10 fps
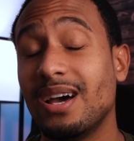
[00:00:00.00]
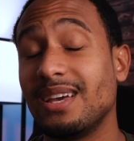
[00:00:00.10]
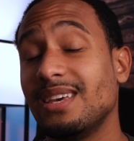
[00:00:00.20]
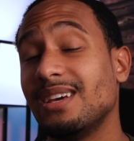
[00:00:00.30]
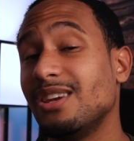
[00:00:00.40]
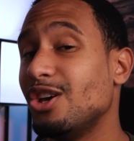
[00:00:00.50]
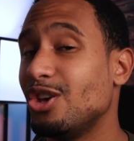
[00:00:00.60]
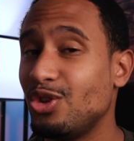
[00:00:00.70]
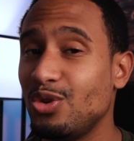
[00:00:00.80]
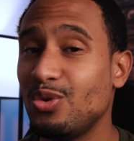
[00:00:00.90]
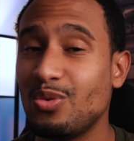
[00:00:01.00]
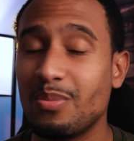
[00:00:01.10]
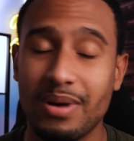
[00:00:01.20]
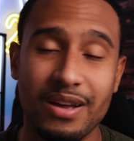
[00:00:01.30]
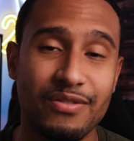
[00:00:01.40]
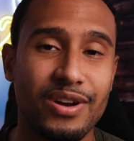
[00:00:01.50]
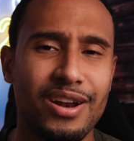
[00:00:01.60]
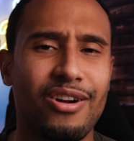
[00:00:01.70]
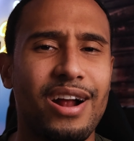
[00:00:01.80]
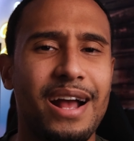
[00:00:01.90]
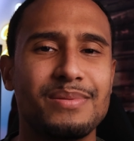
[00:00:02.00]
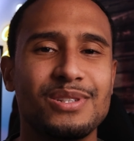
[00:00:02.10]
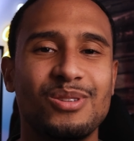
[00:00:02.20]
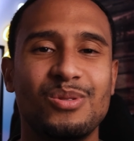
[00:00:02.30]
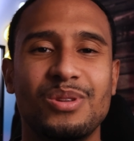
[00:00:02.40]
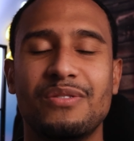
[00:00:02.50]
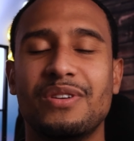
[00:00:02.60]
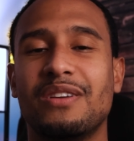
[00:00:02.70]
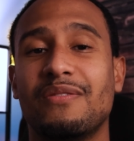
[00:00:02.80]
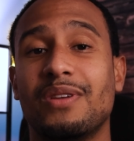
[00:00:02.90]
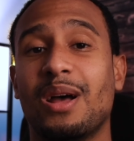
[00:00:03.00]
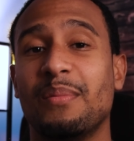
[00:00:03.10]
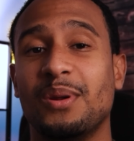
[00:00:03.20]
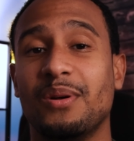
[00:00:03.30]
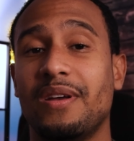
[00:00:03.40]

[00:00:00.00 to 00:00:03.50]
Again, you, my friend, are absolutely freaking phenomenal.